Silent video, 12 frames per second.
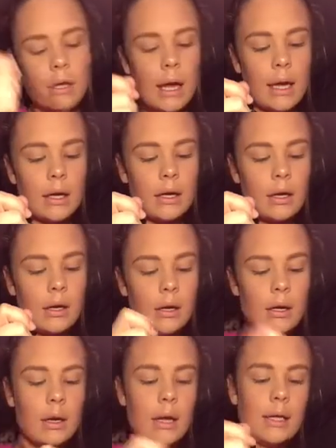like
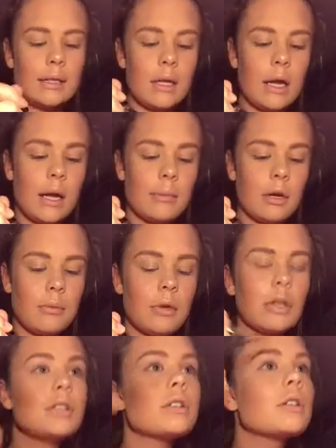it's an eyebrow
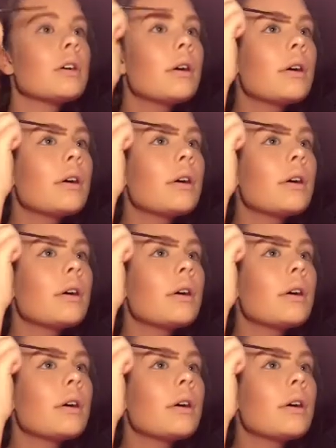brush.